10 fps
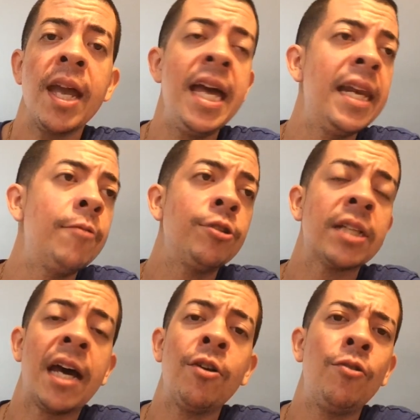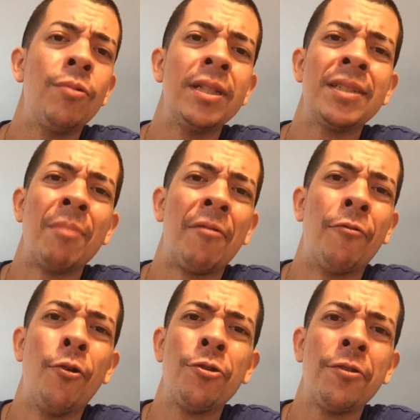and it was I don't know whether it's my
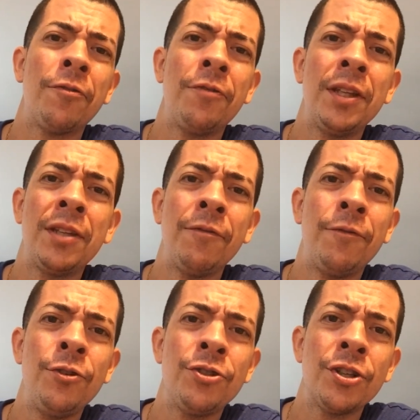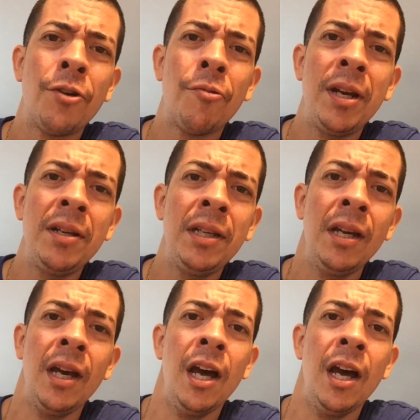fourth or fifth infusion already